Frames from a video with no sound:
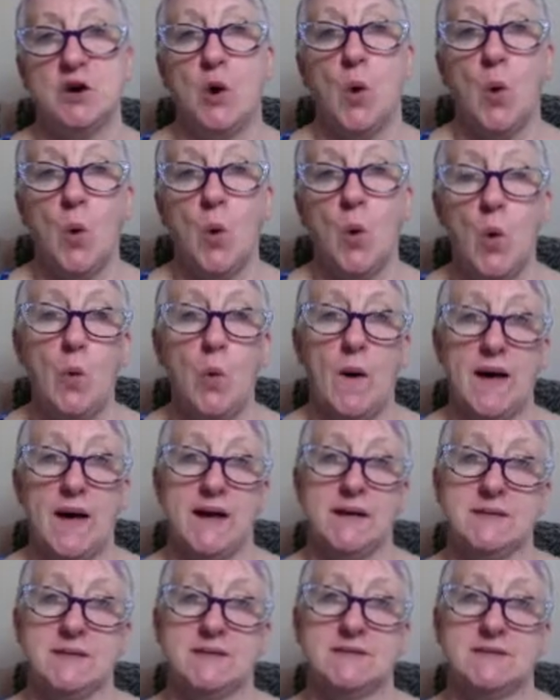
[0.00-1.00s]

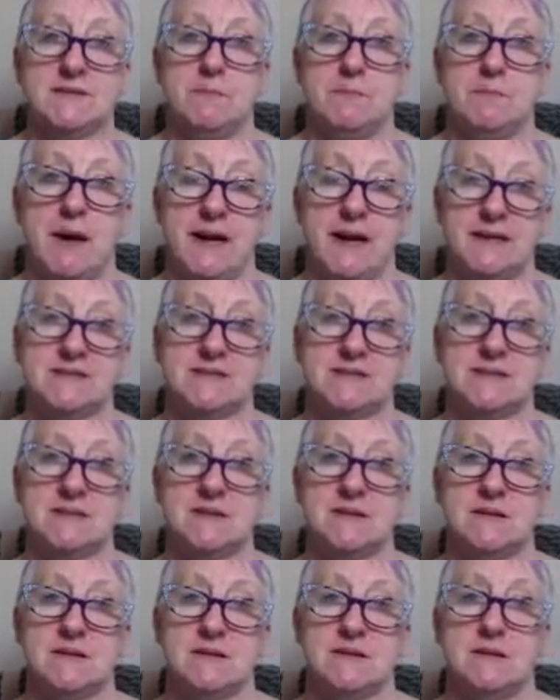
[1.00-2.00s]
always
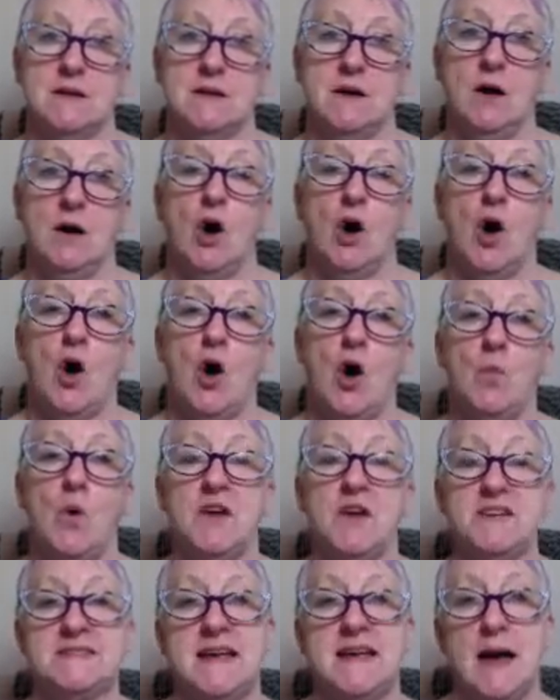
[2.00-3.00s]
based on
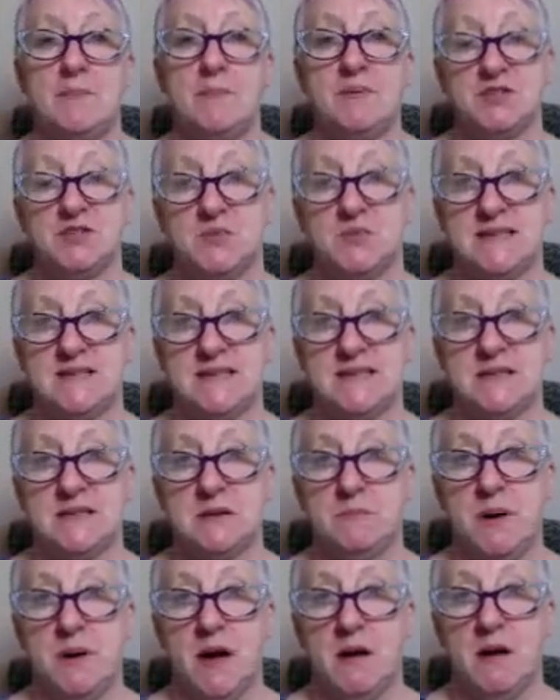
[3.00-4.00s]
what has happened to us in the
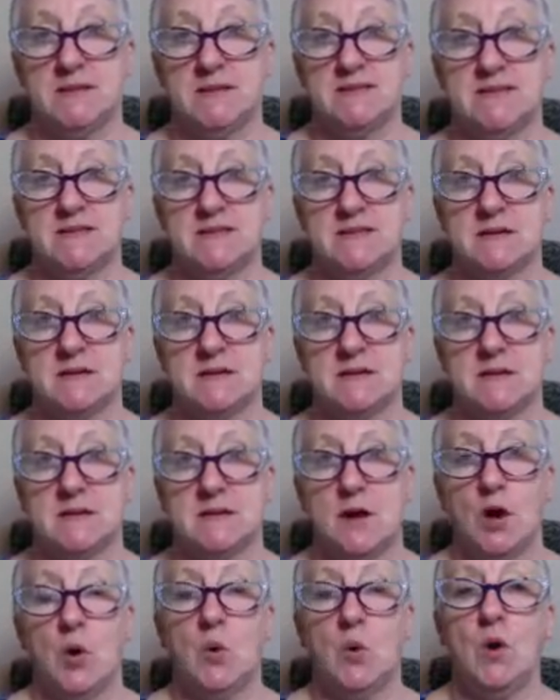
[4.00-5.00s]
past.
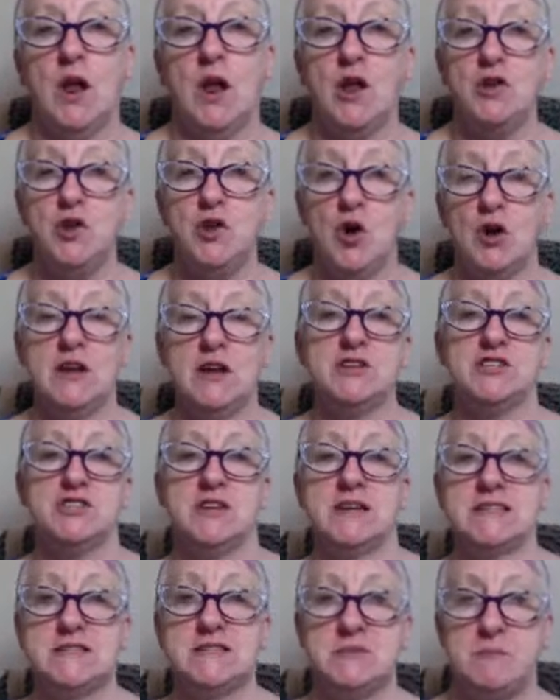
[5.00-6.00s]
All our knowledge and
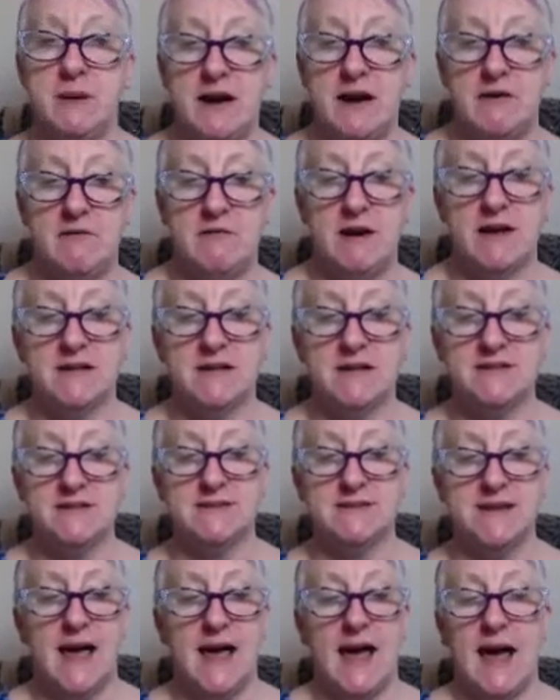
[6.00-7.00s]

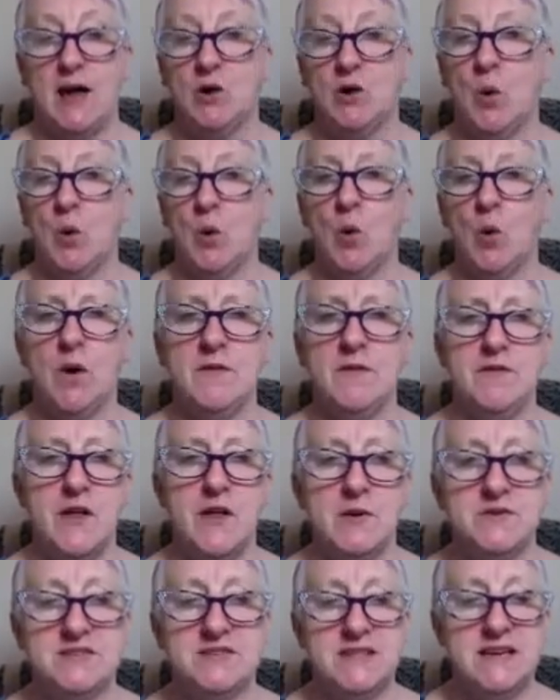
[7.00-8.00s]
experience and all of
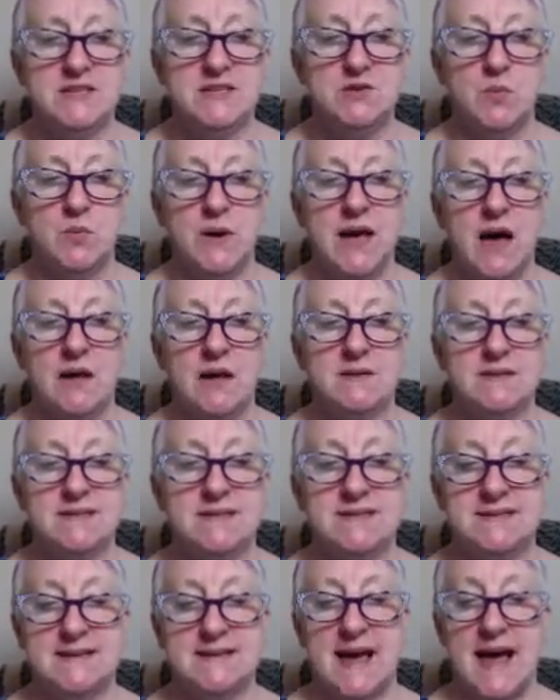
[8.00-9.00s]
those things we
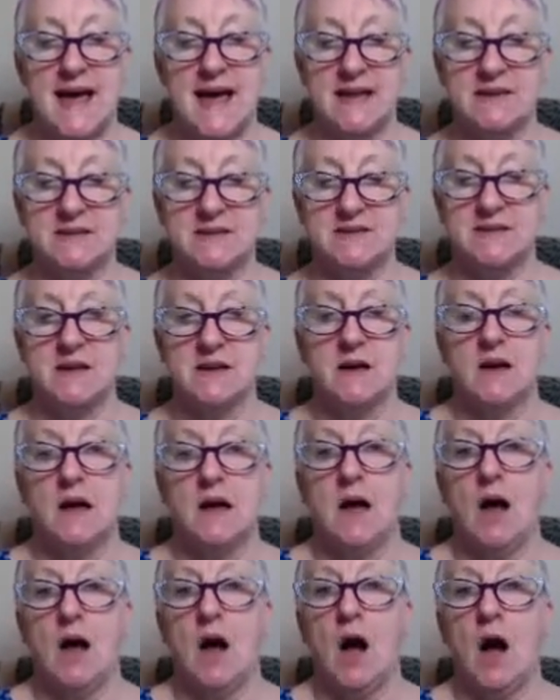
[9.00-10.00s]
understand
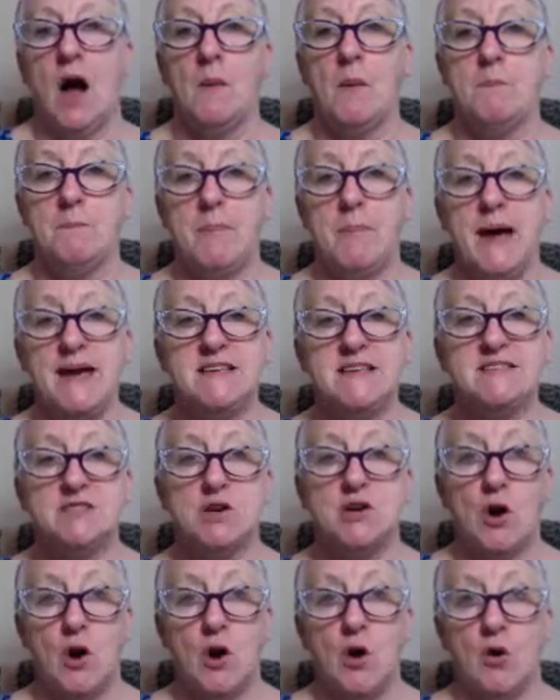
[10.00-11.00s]
are
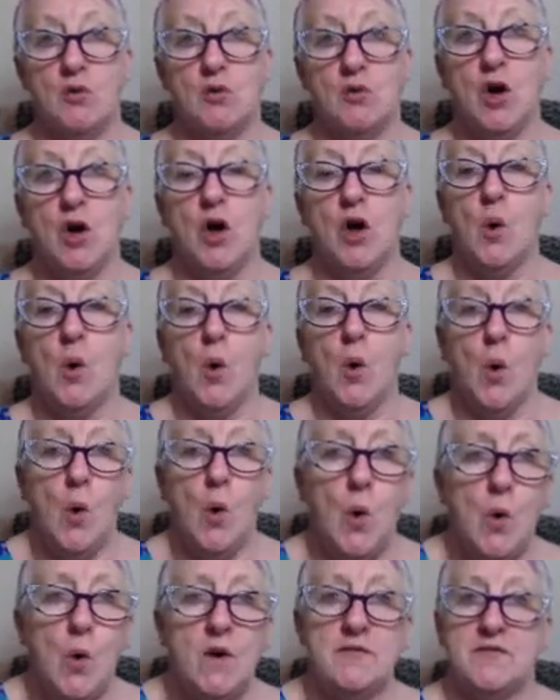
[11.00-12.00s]
based on
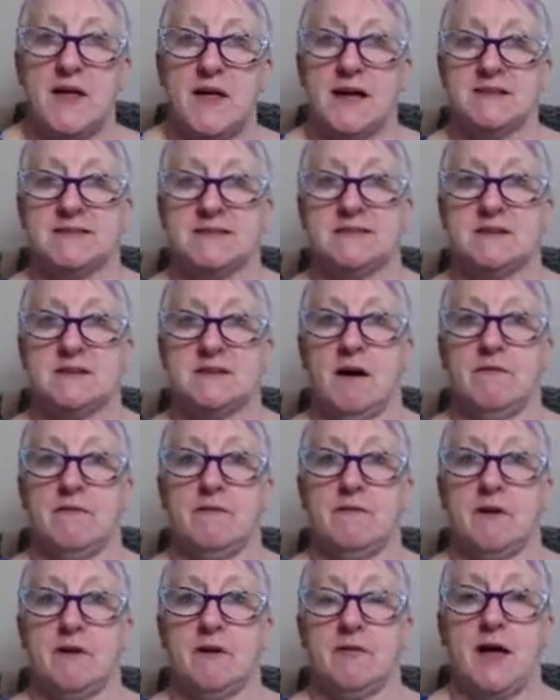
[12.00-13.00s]
all of that stuff
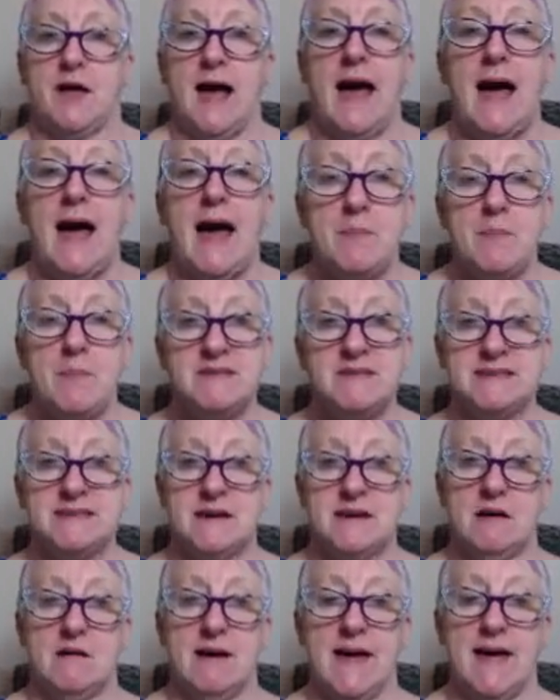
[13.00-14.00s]
that happens in
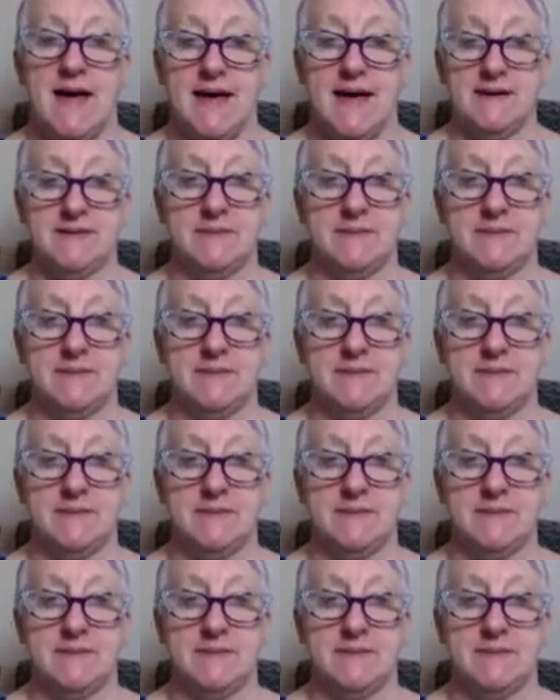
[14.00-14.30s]
our head.